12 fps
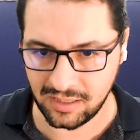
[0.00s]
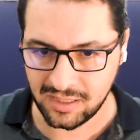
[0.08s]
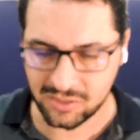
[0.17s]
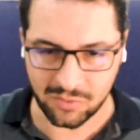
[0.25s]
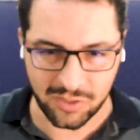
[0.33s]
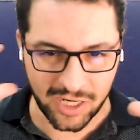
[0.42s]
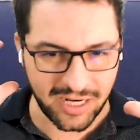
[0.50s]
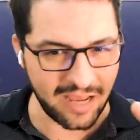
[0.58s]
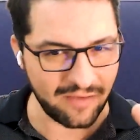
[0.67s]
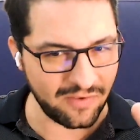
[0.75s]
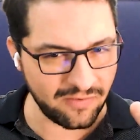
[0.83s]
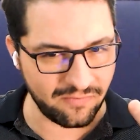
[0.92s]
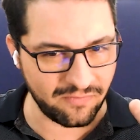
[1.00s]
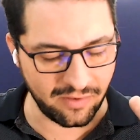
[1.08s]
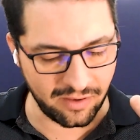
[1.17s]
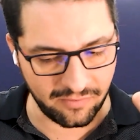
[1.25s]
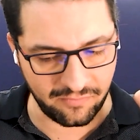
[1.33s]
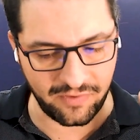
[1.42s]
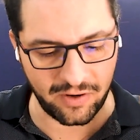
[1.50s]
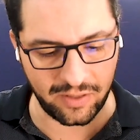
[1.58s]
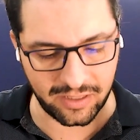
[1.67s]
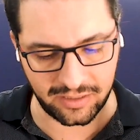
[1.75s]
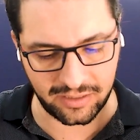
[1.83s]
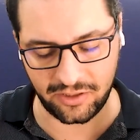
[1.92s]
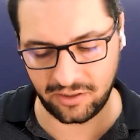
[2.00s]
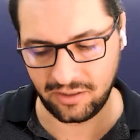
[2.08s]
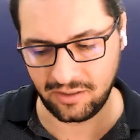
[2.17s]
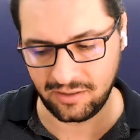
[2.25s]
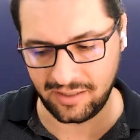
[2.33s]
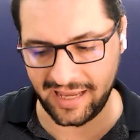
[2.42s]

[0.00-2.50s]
So not having a very clear